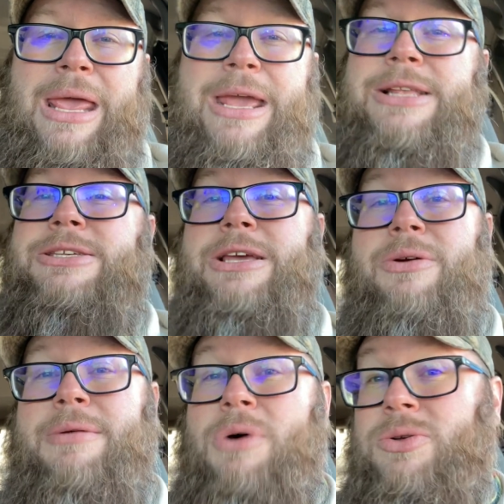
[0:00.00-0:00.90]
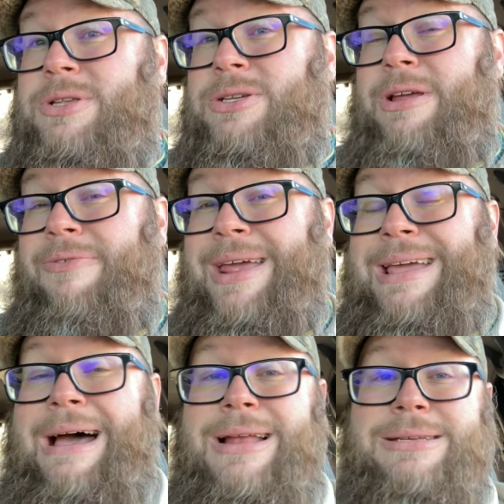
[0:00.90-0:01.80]
considering most of the stuff I
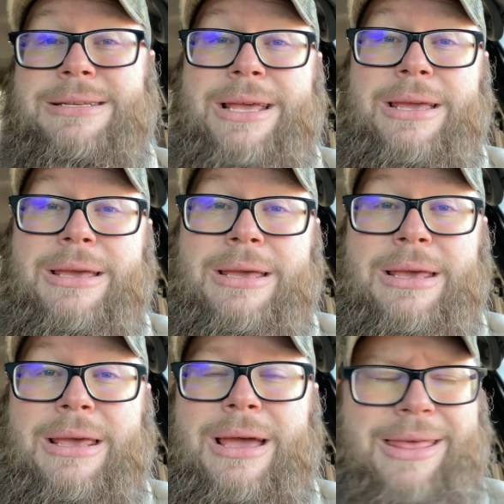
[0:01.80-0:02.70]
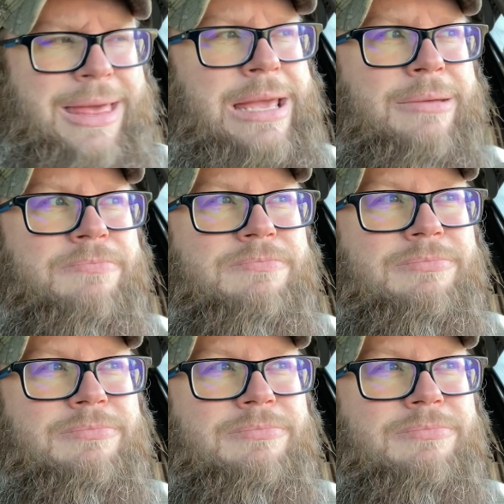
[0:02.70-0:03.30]
got today, I think...